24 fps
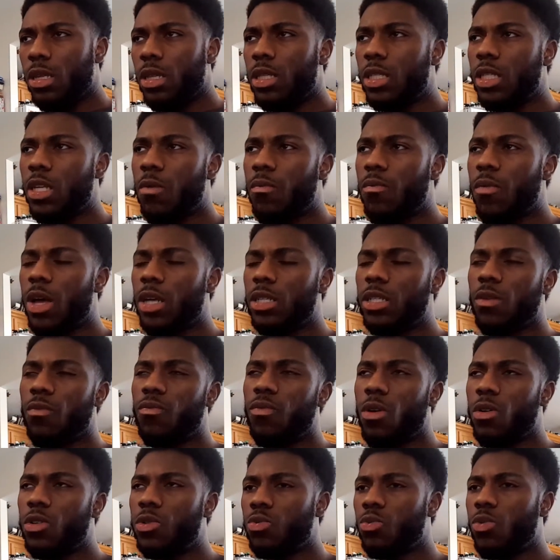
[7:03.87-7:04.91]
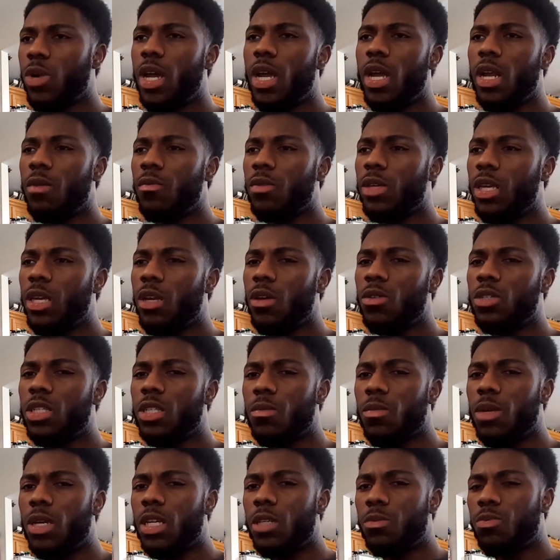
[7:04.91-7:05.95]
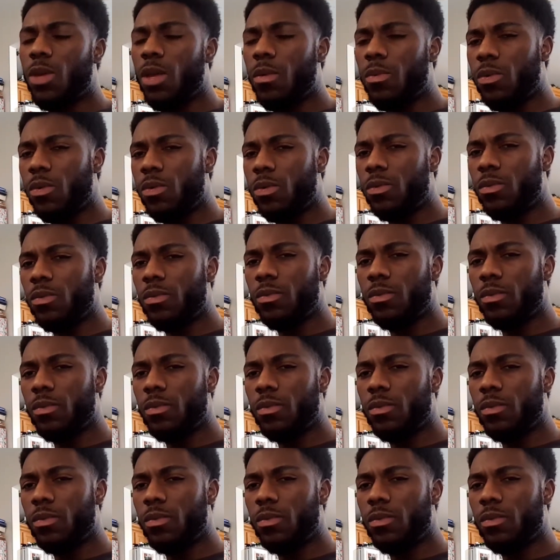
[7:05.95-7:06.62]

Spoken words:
Some folks random killed some of his people.